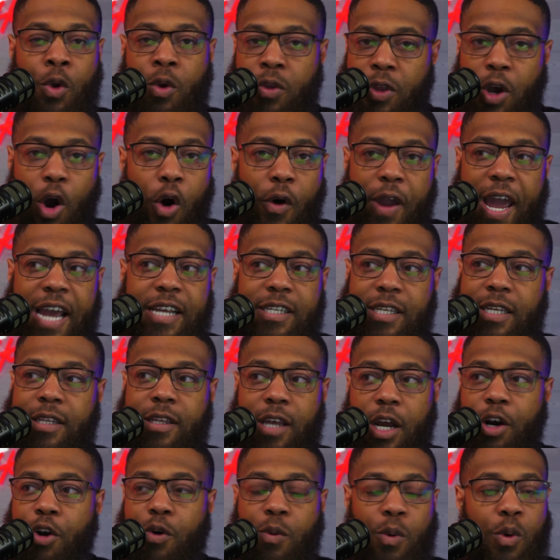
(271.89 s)
the OKC
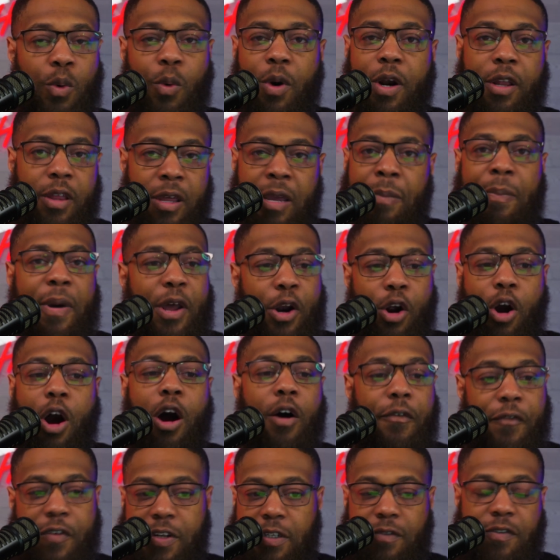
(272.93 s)
Thunder were one of the better
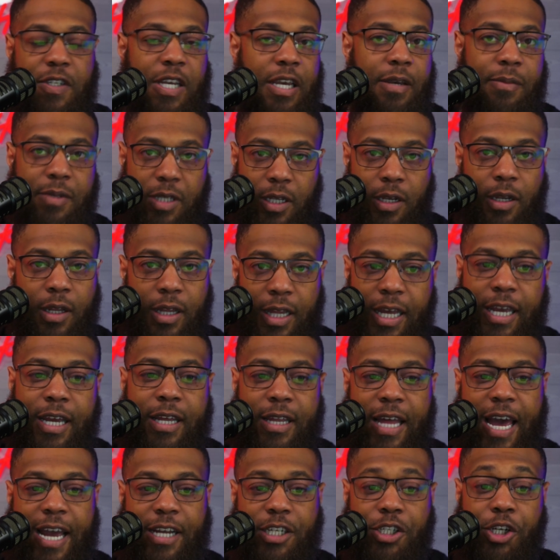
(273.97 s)
offensive teams in the league
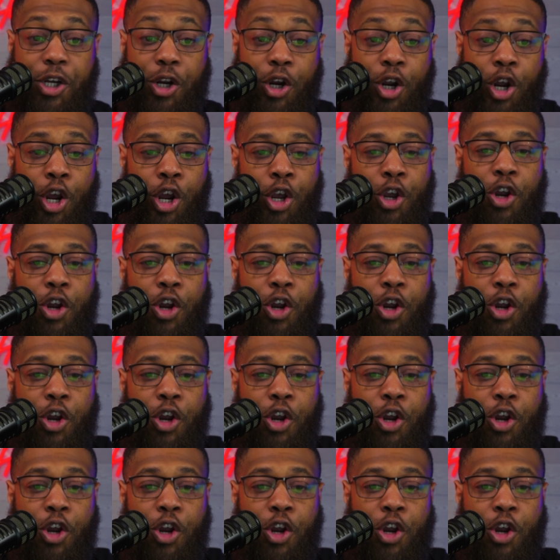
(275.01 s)
last year.